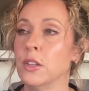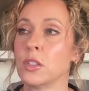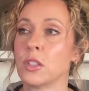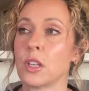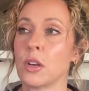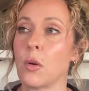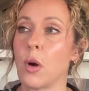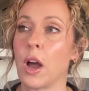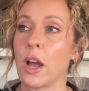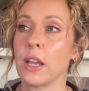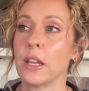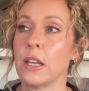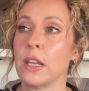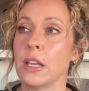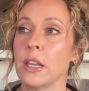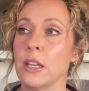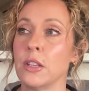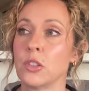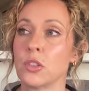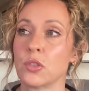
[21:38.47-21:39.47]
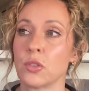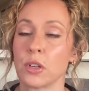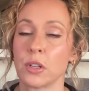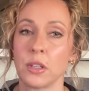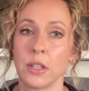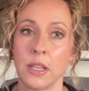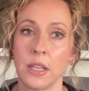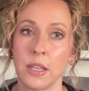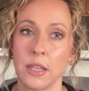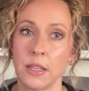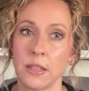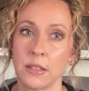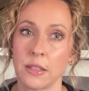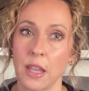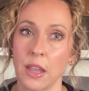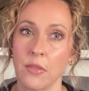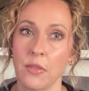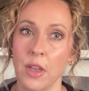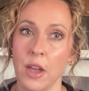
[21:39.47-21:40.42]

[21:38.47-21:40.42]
So I strictly save